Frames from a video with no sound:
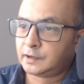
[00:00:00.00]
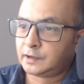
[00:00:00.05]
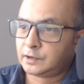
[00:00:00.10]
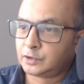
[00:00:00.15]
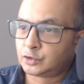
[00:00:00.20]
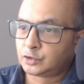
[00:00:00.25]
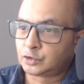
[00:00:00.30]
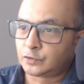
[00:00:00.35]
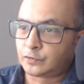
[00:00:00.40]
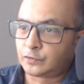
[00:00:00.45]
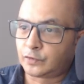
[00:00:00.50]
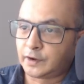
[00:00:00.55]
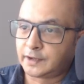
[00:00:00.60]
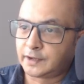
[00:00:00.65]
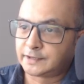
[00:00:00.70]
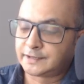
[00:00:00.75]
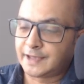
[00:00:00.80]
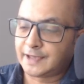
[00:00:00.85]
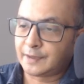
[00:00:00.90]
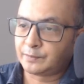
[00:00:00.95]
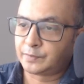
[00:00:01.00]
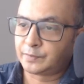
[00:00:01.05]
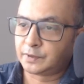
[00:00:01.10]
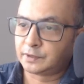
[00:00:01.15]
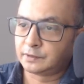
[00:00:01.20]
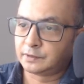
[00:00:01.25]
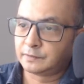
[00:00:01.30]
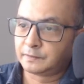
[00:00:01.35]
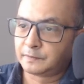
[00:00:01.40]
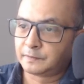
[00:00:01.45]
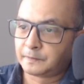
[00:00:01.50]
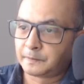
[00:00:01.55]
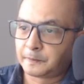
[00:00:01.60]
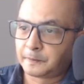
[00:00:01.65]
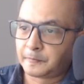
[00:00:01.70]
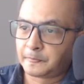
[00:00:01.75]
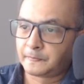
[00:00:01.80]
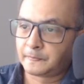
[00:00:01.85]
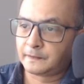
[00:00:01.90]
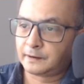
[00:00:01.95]
So for example,
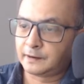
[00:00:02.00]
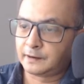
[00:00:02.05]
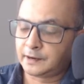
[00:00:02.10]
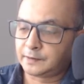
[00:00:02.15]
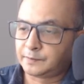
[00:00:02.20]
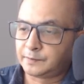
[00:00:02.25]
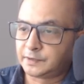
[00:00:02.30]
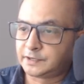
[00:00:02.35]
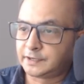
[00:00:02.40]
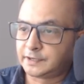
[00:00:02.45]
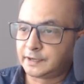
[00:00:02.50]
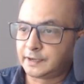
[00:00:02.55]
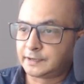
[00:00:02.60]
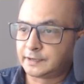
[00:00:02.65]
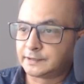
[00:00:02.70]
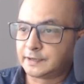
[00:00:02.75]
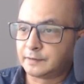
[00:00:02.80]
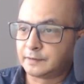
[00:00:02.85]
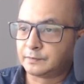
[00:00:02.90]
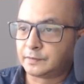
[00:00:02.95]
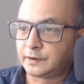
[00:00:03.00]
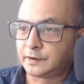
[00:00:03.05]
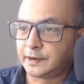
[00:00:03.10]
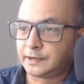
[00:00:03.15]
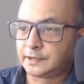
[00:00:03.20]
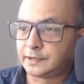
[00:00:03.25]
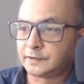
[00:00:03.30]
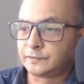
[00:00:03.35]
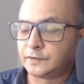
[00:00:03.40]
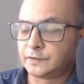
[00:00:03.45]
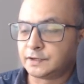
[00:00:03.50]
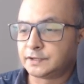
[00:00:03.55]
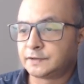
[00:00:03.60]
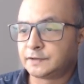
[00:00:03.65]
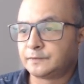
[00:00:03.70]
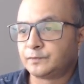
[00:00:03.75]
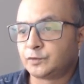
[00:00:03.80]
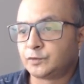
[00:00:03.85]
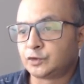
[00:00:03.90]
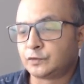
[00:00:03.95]
let me take example right there
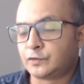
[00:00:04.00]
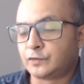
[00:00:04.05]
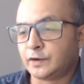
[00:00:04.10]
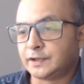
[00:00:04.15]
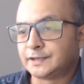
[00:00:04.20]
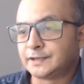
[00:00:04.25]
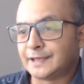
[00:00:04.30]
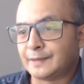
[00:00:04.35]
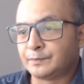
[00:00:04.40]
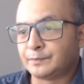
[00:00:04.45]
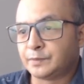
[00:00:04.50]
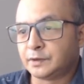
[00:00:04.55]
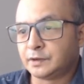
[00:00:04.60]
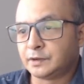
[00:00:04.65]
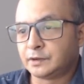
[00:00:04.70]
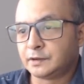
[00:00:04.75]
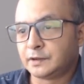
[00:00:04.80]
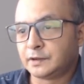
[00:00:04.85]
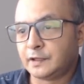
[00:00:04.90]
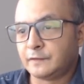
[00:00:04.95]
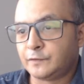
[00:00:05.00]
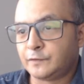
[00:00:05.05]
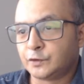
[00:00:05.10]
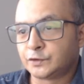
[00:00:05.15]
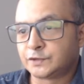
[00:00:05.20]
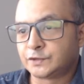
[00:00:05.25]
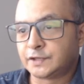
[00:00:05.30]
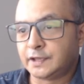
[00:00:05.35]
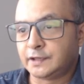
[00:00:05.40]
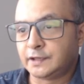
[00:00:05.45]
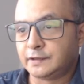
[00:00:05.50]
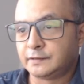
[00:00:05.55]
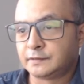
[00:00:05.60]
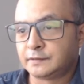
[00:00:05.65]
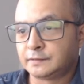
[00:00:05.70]
first. So for example, if you see,